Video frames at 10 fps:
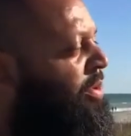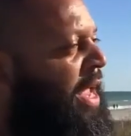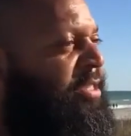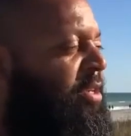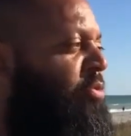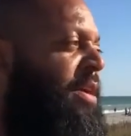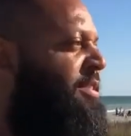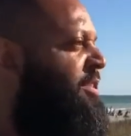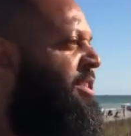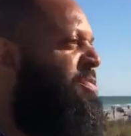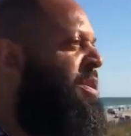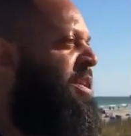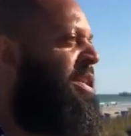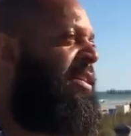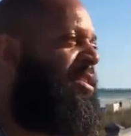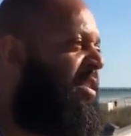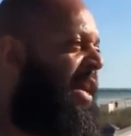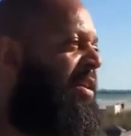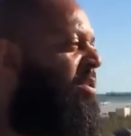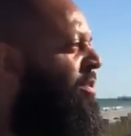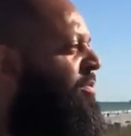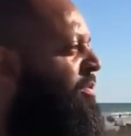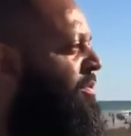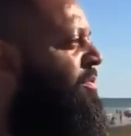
So to answer your question, it's just because that's just how the Lord.